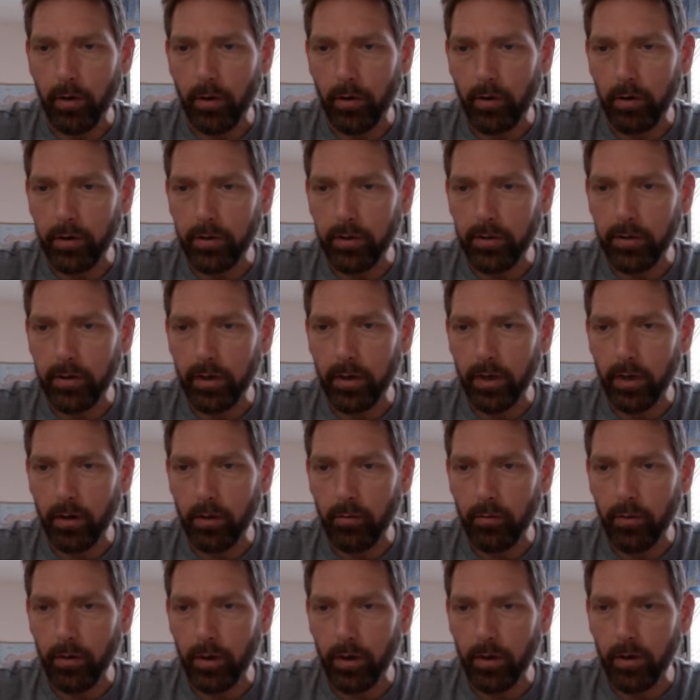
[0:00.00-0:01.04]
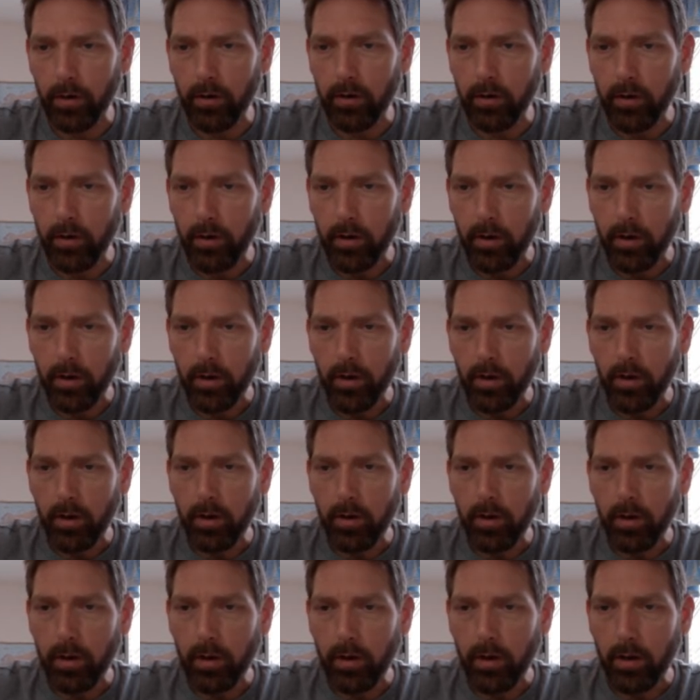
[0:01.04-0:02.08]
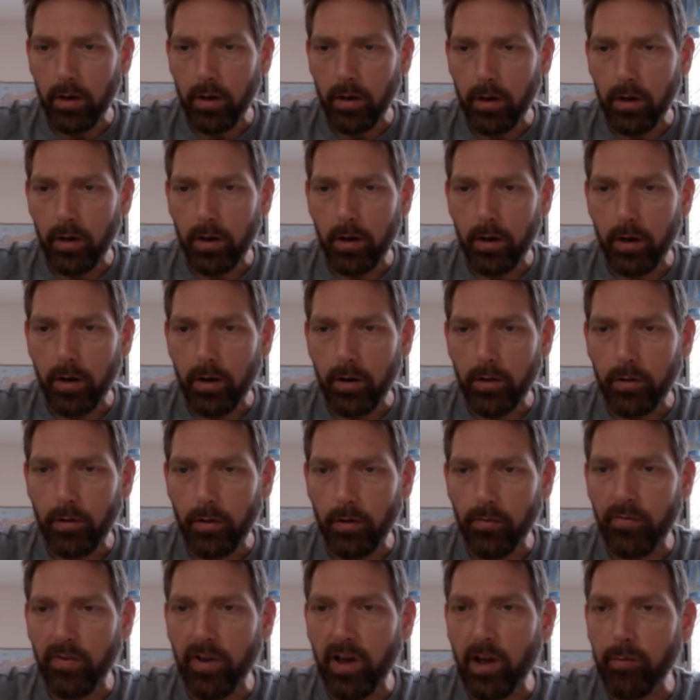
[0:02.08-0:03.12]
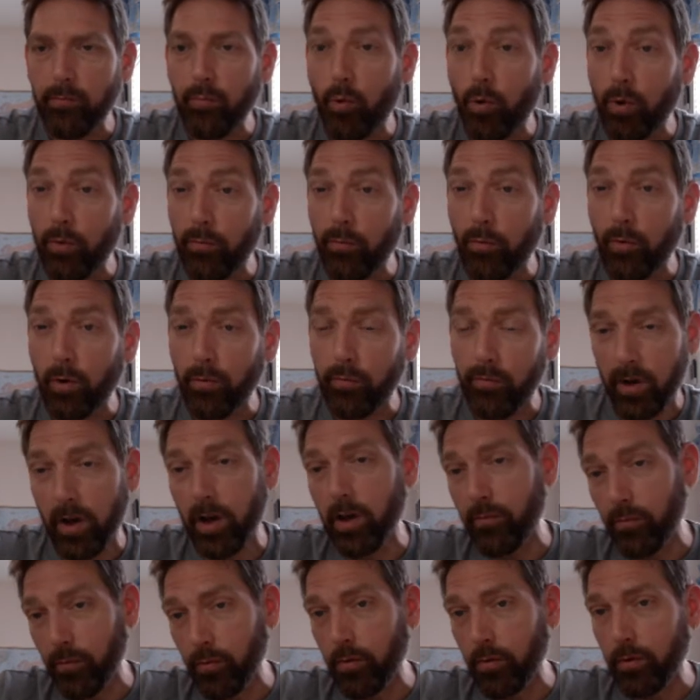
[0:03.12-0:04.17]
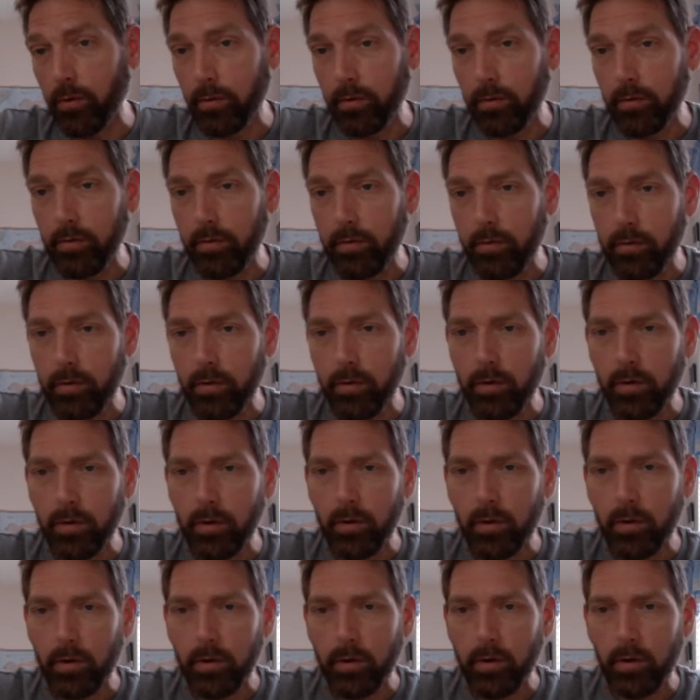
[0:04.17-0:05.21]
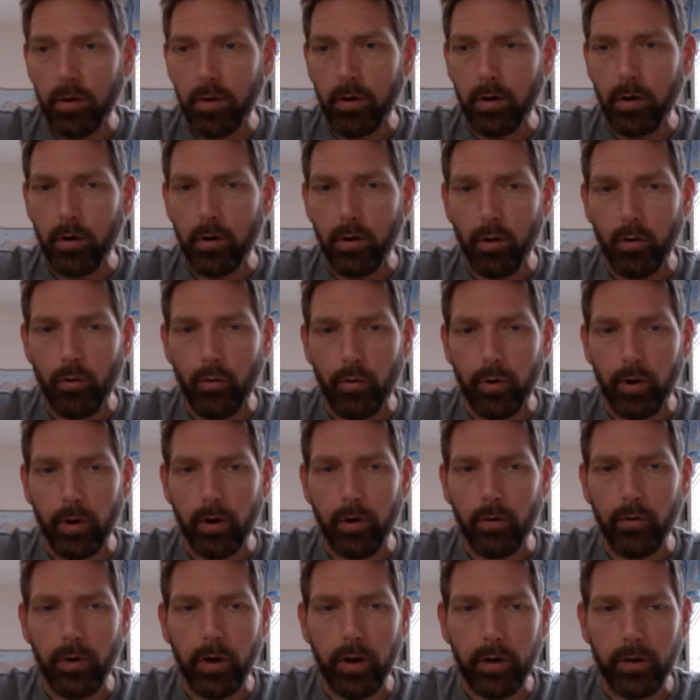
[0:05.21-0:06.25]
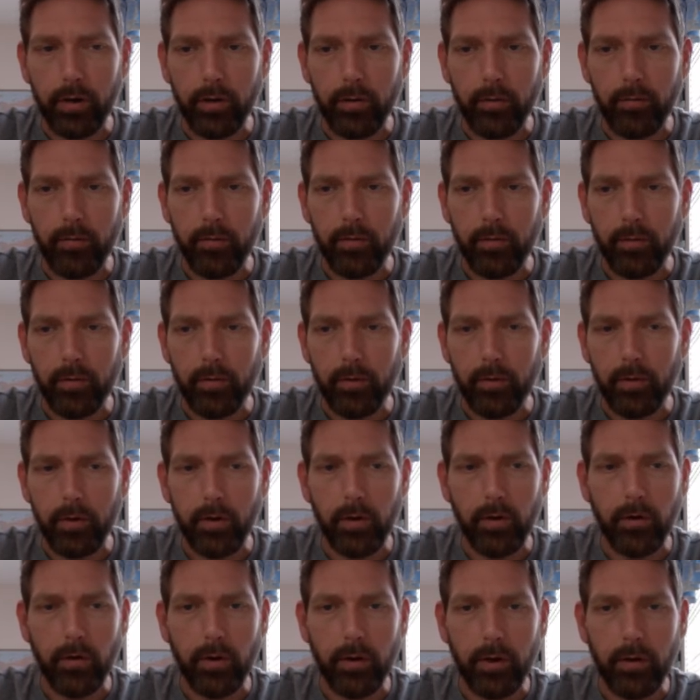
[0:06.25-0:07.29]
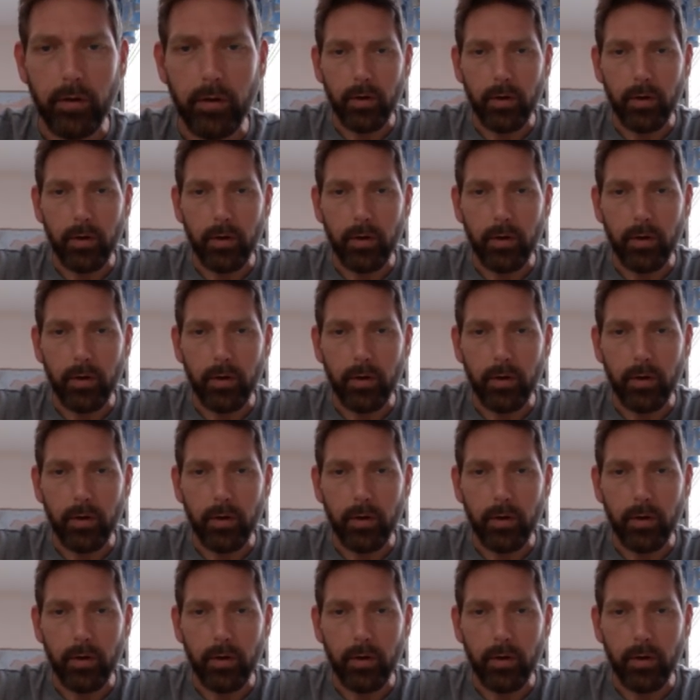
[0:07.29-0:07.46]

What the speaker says: said over here 35.45 for chlorine, correct? All right.